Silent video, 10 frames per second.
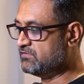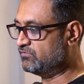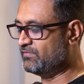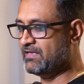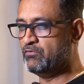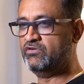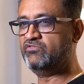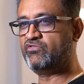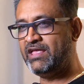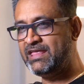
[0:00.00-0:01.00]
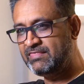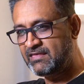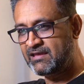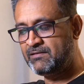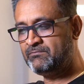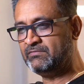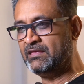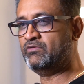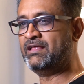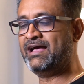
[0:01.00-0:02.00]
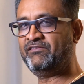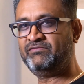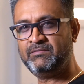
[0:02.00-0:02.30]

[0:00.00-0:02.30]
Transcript: So they would train them, they would have